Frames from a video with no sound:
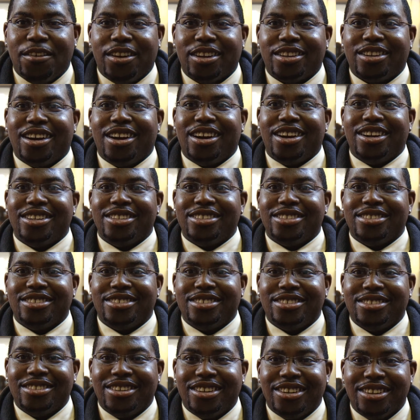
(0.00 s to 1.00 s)
my car is,
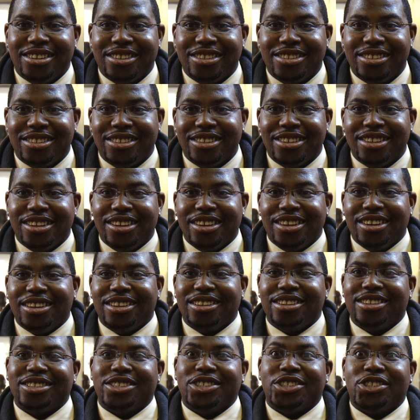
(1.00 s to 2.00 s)
you know, in
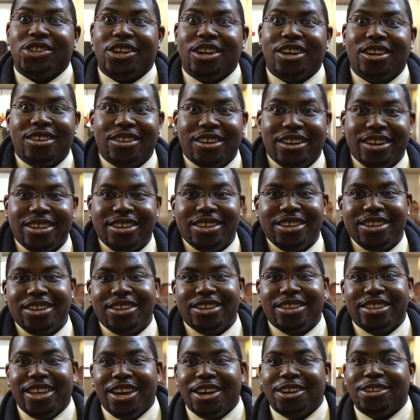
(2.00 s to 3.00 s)
distraught right now,
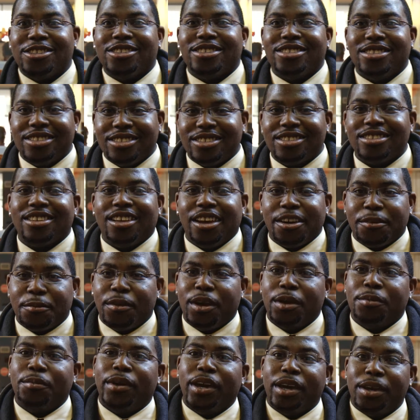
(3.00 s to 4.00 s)
and that was like my
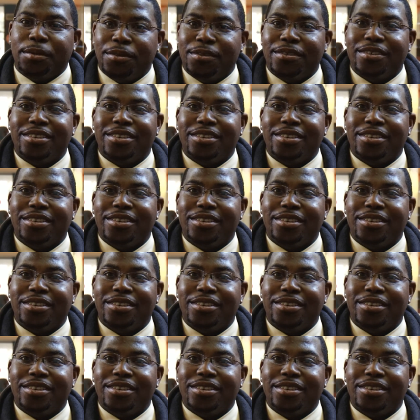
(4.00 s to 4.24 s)
baby,